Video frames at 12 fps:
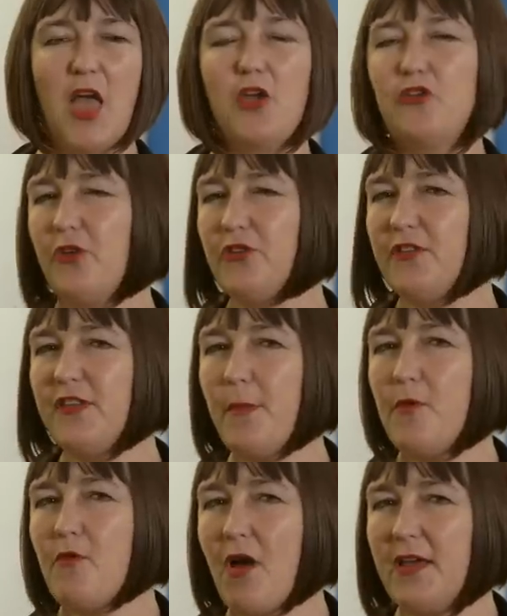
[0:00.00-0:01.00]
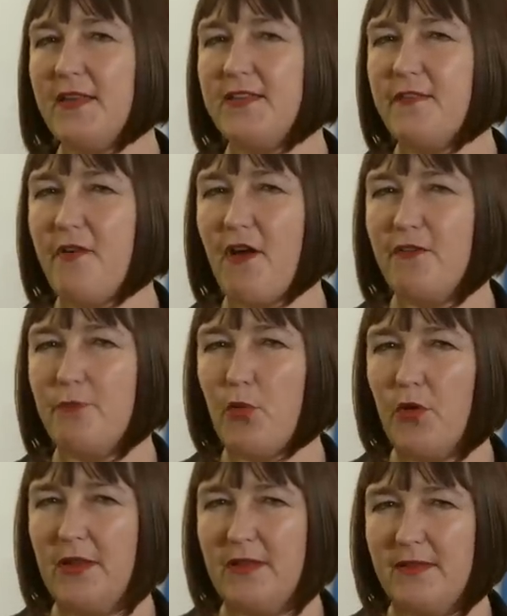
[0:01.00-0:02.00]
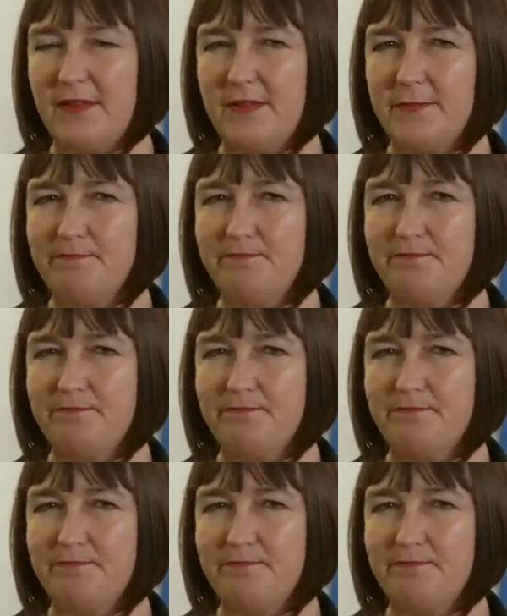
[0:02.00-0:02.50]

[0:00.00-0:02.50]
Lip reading: So to summarise the 5 points: